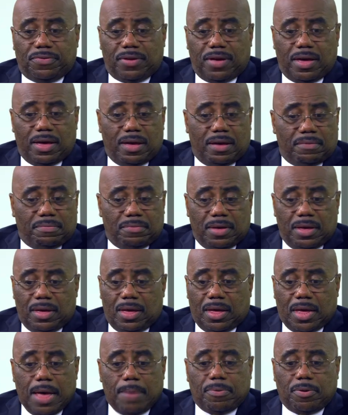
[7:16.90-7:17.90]
a
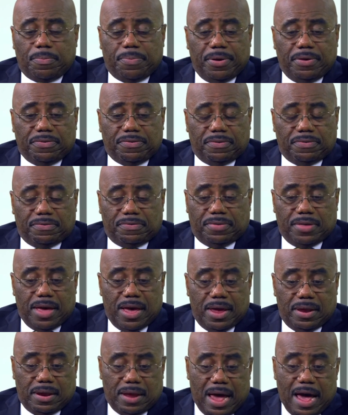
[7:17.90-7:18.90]
couple of pieces
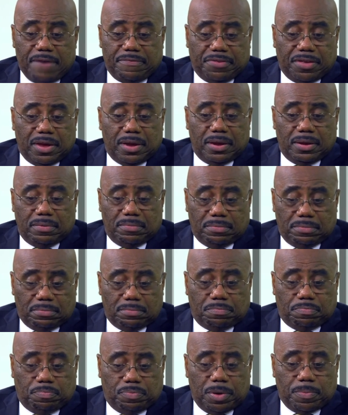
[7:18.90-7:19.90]
that I've seen
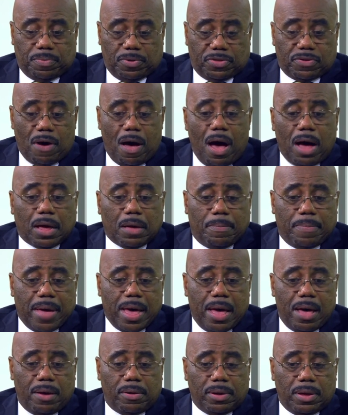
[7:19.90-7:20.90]
people talk
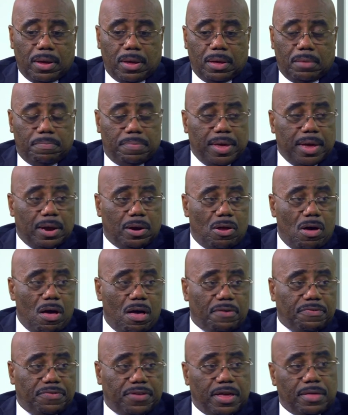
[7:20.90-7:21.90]
about being
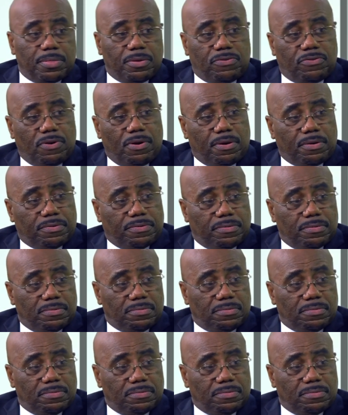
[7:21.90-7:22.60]
lost in the church.